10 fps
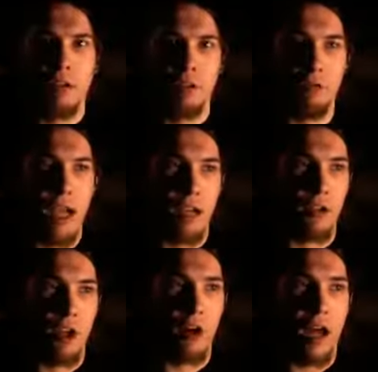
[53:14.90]
you had to
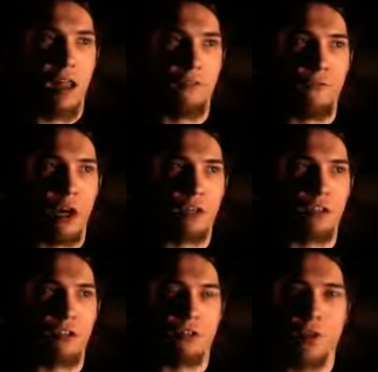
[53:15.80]
know how the fuck
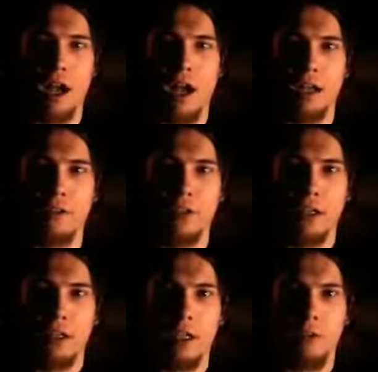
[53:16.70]
to survive.
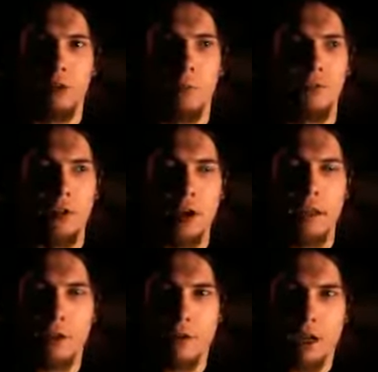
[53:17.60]
He grew up
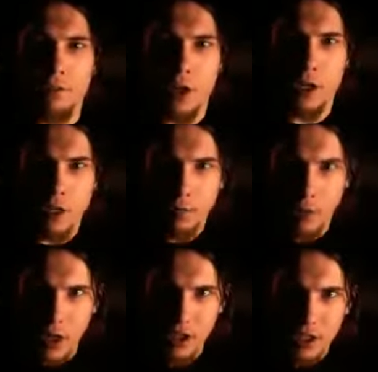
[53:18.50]
during the Great fucking
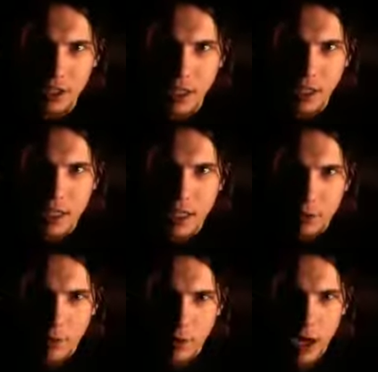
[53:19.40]
Depression. He
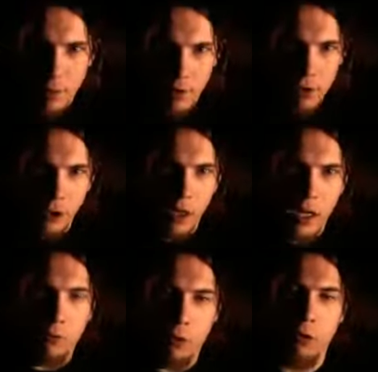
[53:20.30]
grew up
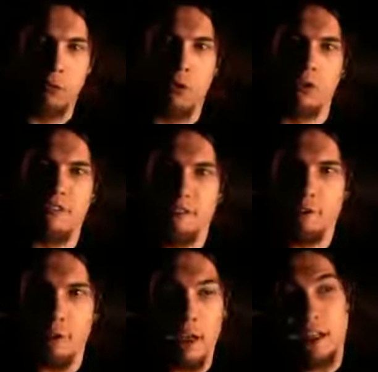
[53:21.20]
during World War
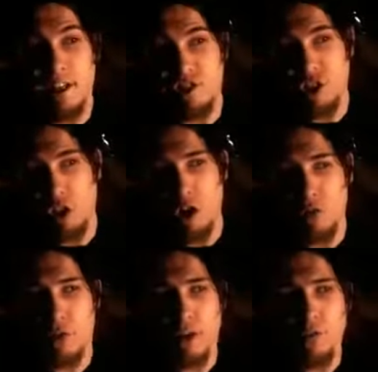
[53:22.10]
II. He
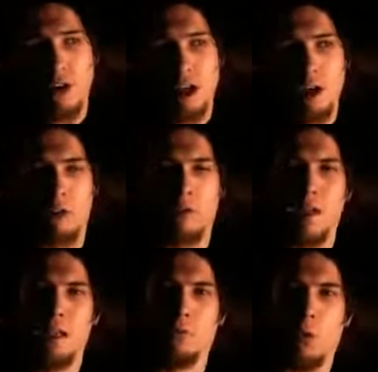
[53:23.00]
served in the fucking
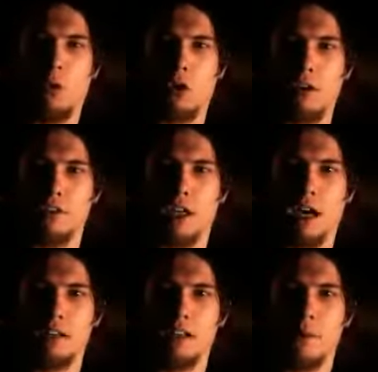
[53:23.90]
Korean War as a
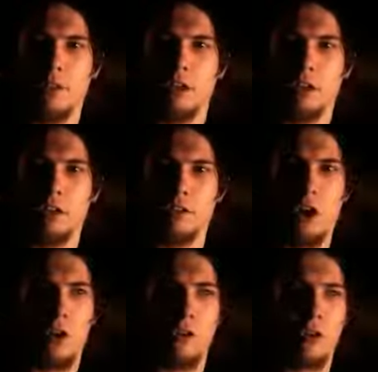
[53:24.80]
goddamn young
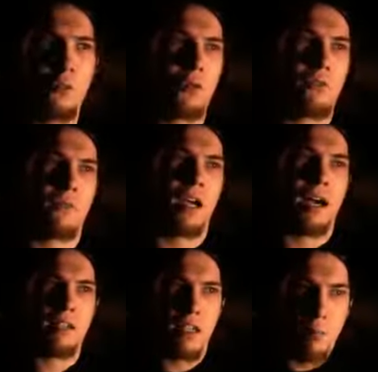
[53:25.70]
adult. And those were some
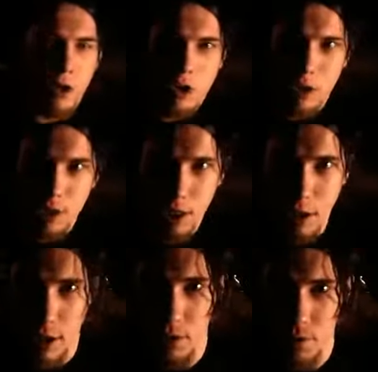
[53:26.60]
goddamn hard
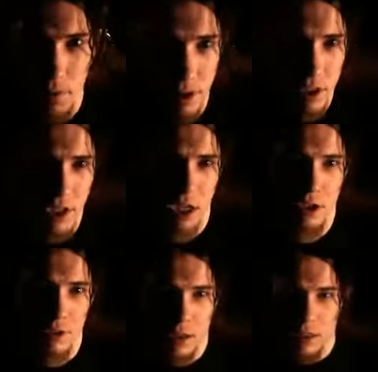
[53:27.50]
years for this
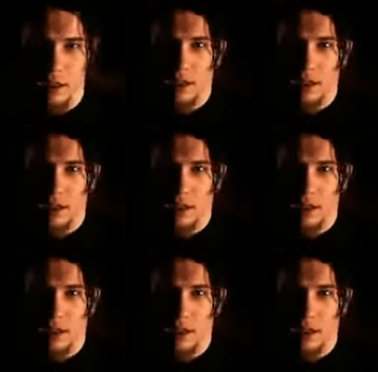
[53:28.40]
country.